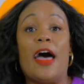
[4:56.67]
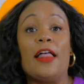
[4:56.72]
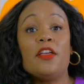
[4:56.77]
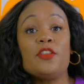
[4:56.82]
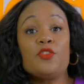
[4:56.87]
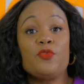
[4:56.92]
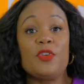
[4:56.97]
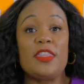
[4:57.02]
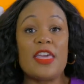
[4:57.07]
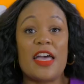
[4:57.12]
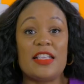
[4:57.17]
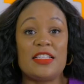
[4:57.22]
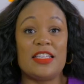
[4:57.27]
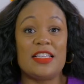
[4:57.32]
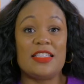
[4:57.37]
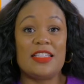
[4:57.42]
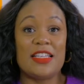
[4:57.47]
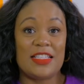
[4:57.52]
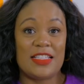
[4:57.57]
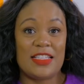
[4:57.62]
Now let's read that
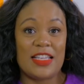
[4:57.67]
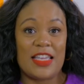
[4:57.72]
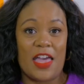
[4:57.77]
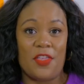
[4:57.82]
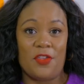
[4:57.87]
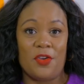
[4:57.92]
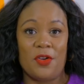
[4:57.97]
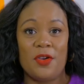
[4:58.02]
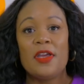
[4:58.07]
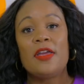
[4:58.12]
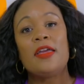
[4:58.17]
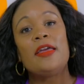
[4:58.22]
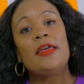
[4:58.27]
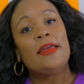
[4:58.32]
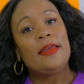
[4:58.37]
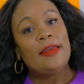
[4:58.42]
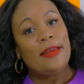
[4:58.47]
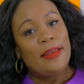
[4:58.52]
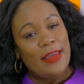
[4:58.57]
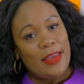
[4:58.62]
sentence together.
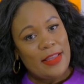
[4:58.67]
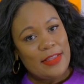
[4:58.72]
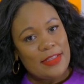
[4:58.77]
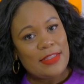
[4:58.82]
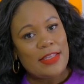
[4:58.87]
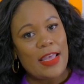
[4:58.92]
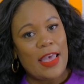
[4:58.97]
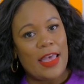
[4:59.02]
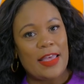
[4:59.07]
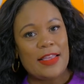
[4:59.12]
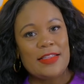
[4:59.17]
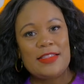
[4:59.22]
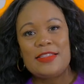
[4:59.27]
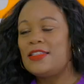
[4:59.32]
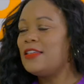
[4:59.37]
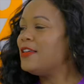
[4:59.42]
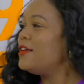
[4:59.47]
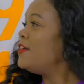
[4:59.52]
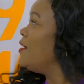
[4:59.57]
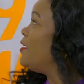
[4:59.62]
It
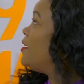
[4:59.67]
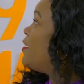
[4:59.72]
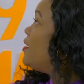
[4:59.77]
says,